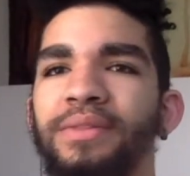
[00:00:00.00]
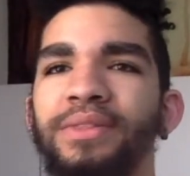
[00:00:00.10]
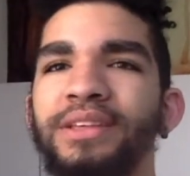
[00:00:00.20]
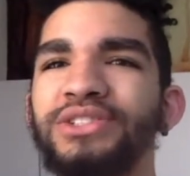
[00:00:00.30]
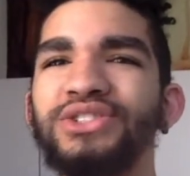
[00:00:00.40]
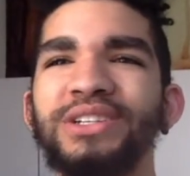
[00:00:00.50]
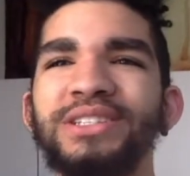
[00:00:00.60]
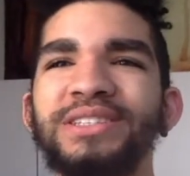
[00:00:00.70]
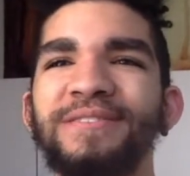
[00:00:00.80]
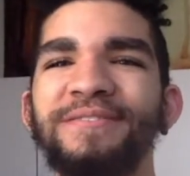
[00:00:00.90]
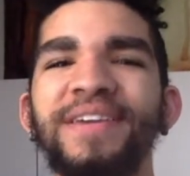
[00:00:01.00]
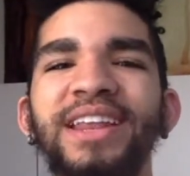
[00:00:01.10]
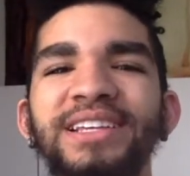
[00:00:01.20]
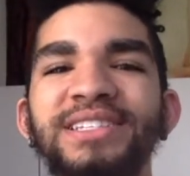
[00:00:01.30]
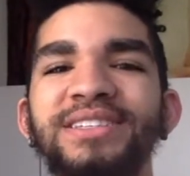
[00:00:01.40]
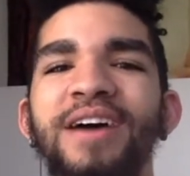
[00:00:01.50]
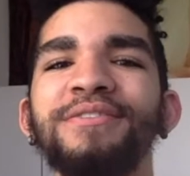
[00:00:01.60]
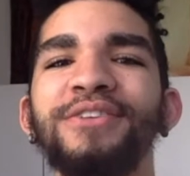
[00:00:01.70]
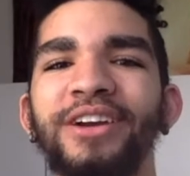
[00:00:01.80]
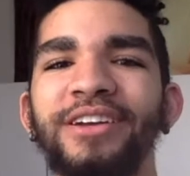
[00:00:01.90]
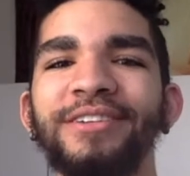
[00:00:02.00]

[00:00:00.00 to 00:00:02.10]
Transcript: it's just feeding suffering.